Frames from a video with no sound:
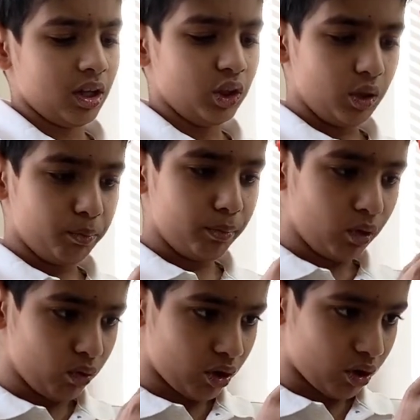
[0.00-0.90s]
The
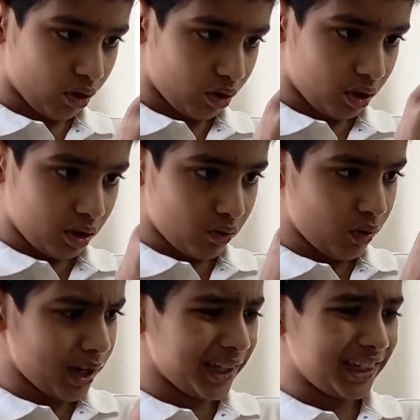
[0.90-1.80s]
motor
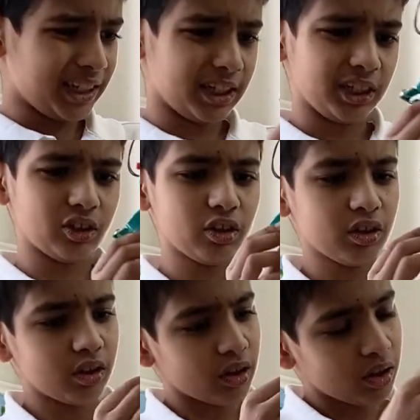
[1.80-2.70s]
right here
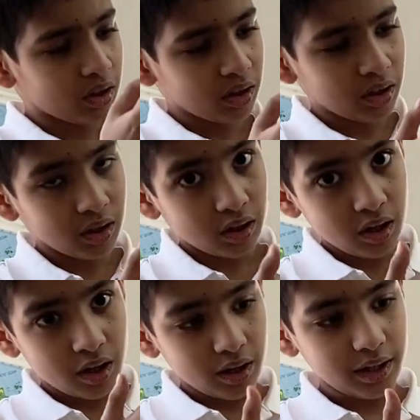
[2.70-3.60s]

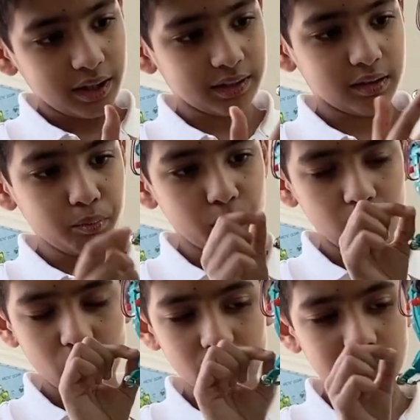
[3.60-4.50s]
is the
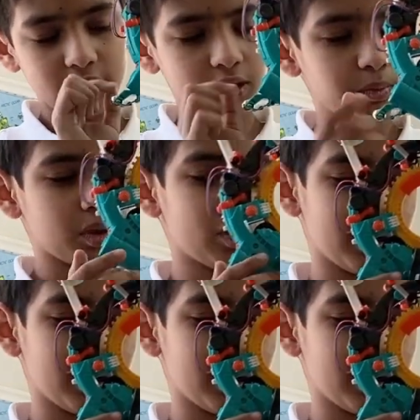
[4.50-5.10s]
motor in this part,